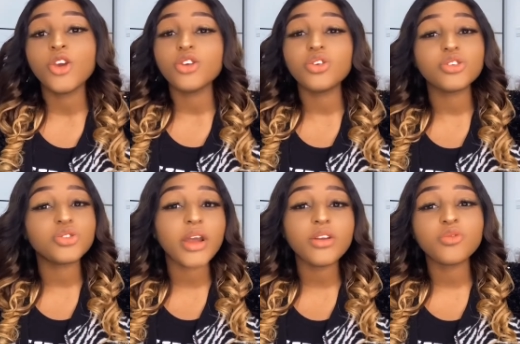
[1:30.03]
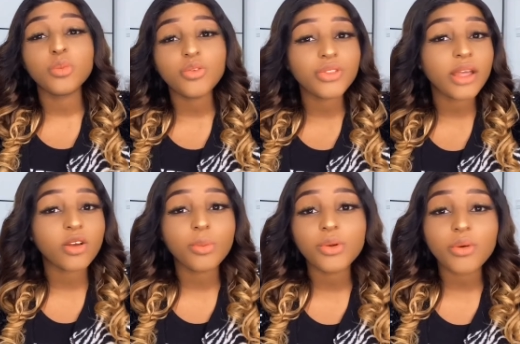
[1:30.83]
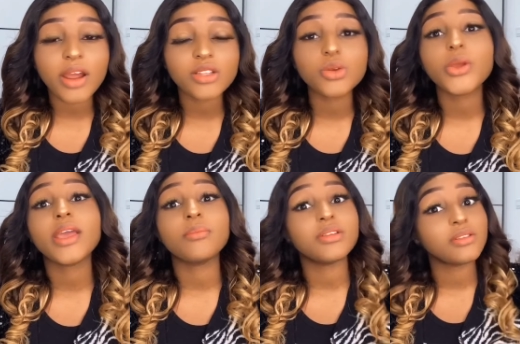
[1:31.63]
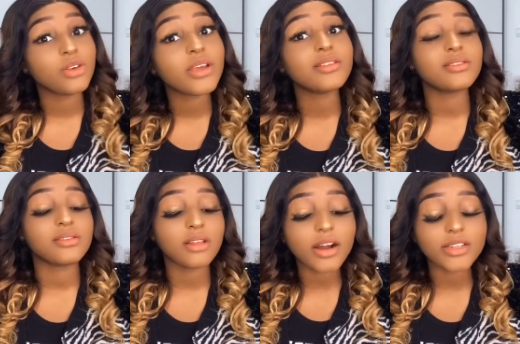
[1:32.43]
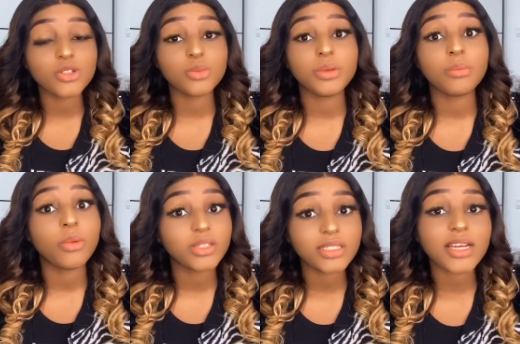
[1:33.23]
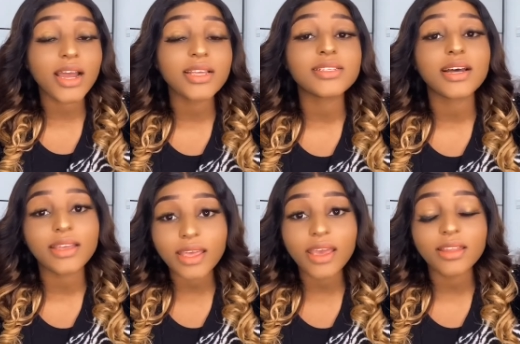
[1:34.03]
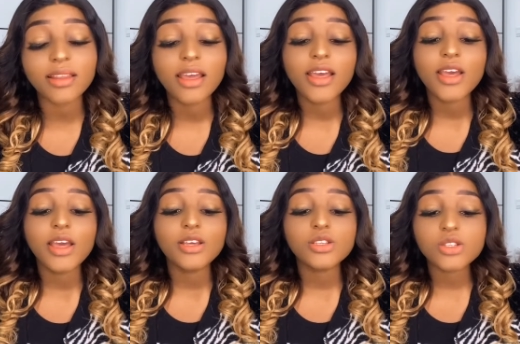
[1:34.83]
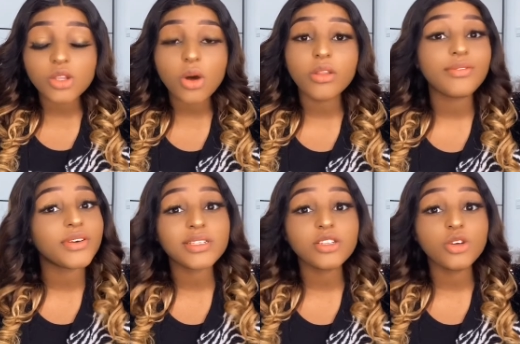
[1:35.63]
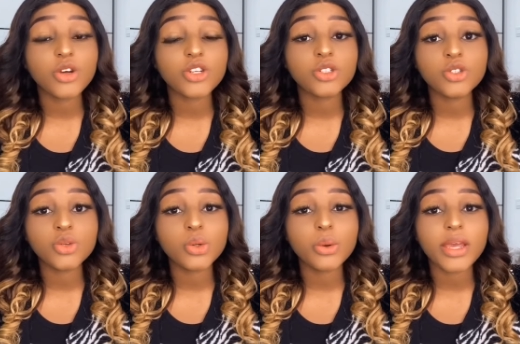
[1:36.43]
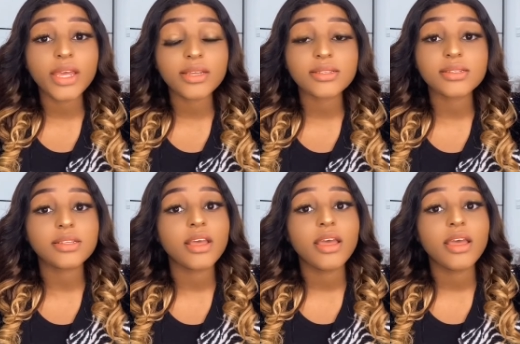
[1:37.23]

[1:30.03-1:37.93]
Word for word: you're trying to remove that copyright so you can be you can start to be monetized again so the first thing you're going to do is